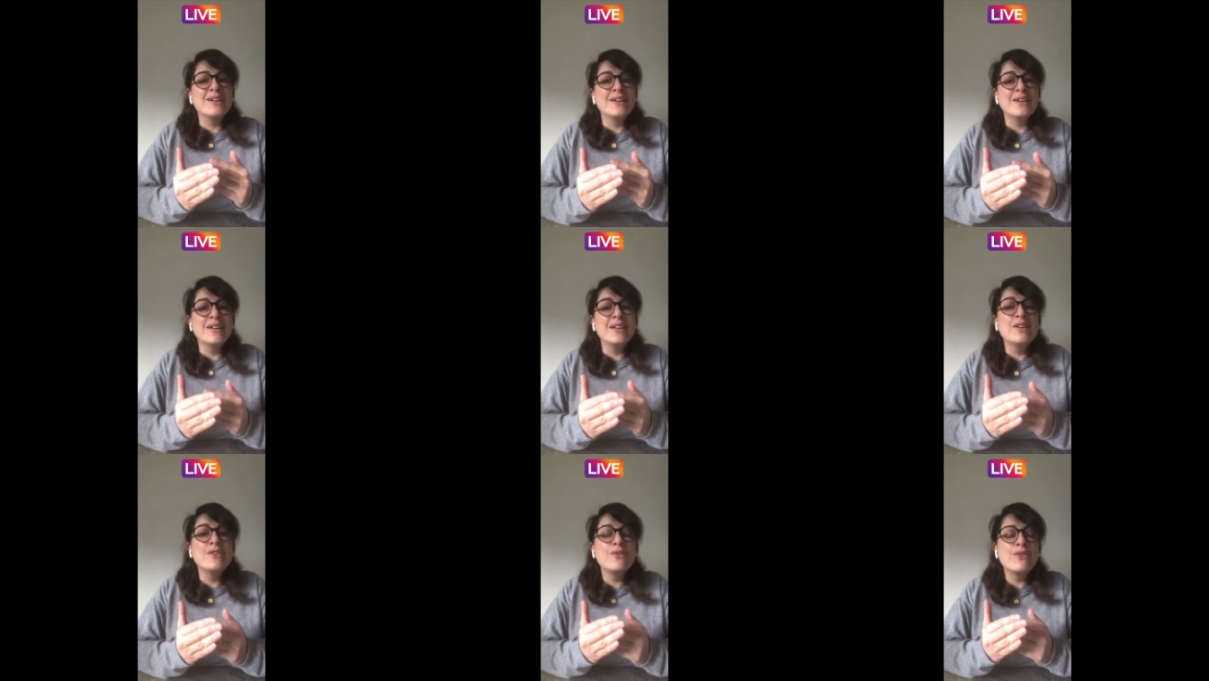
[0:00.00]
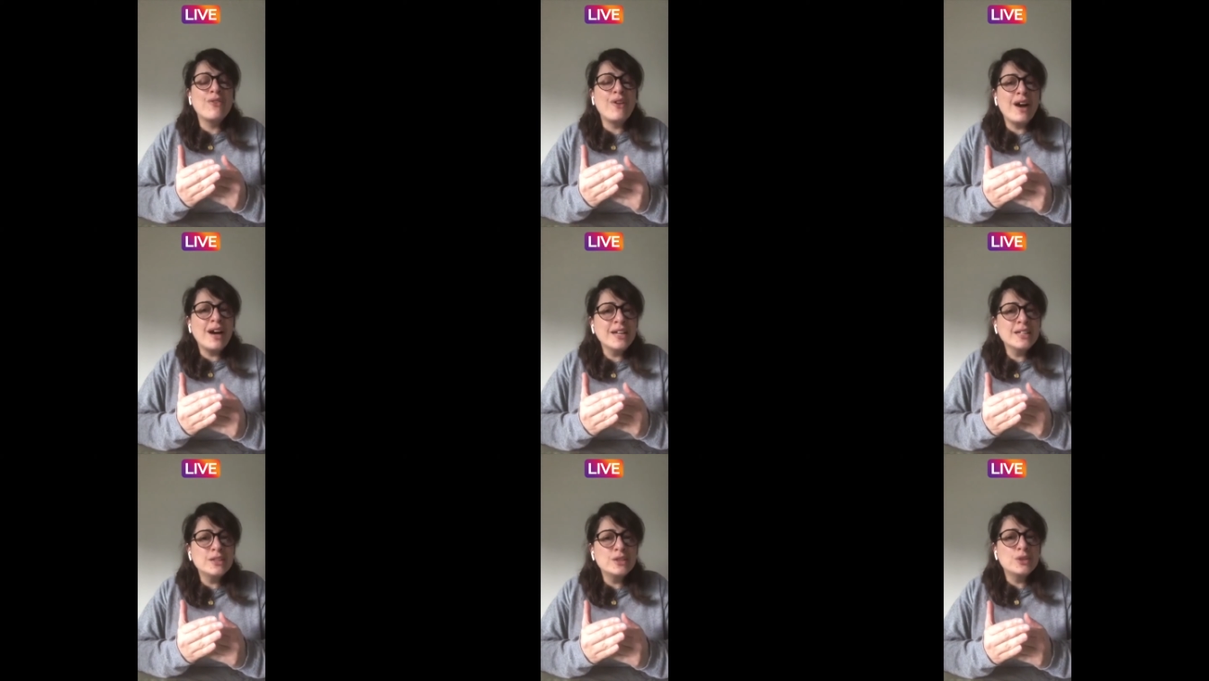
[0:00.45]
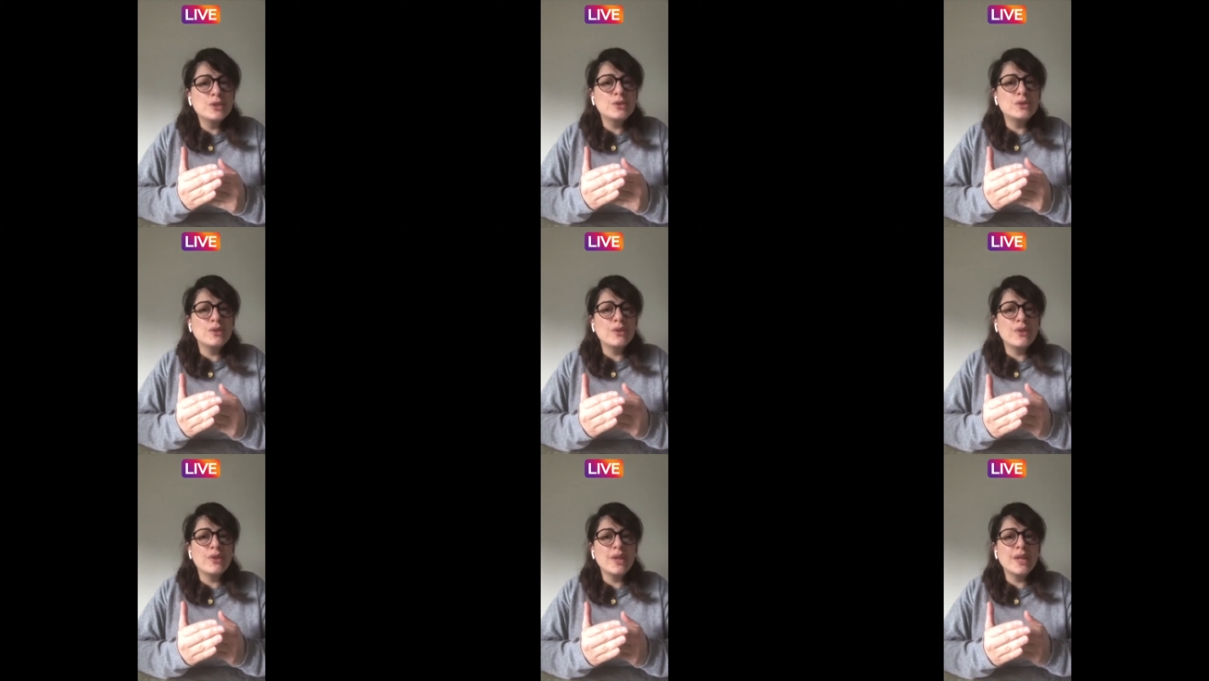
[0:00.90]
invite you
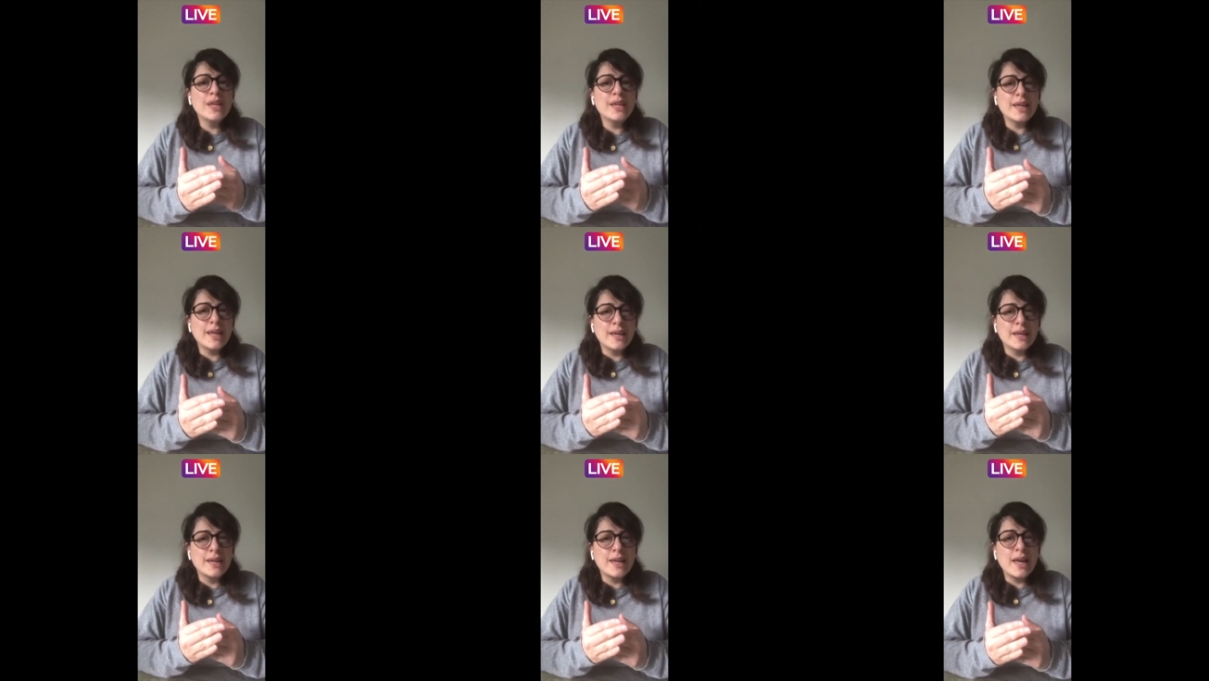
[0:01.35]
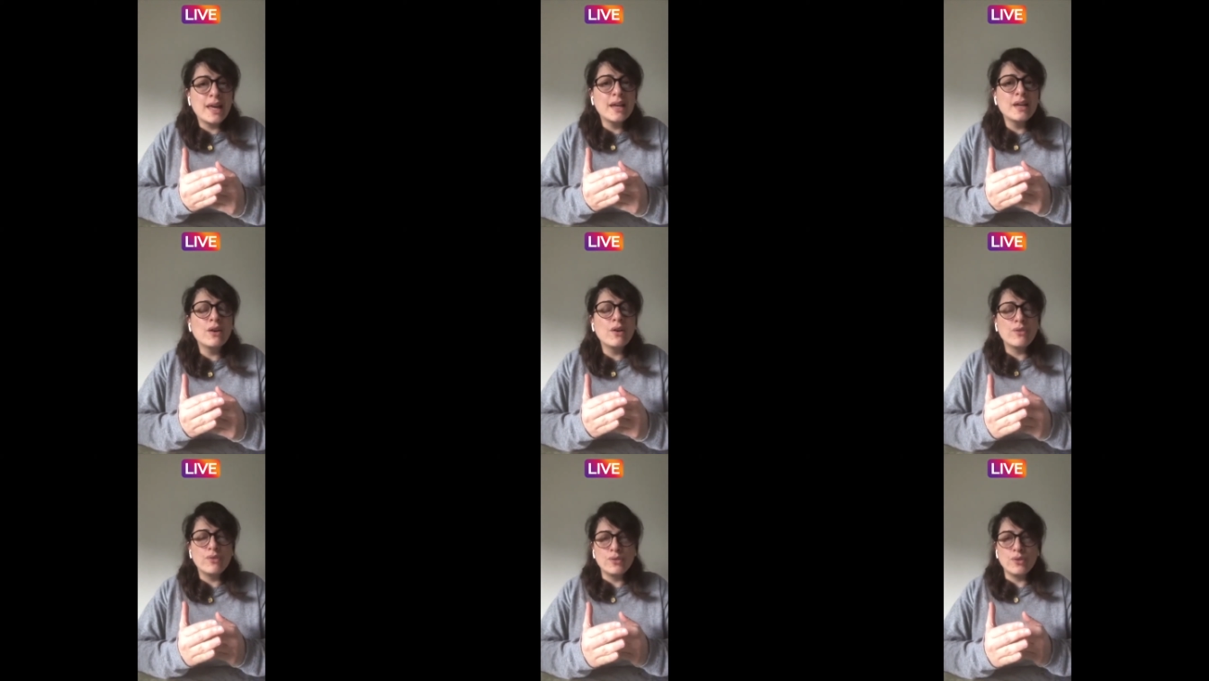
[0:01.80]
to think again of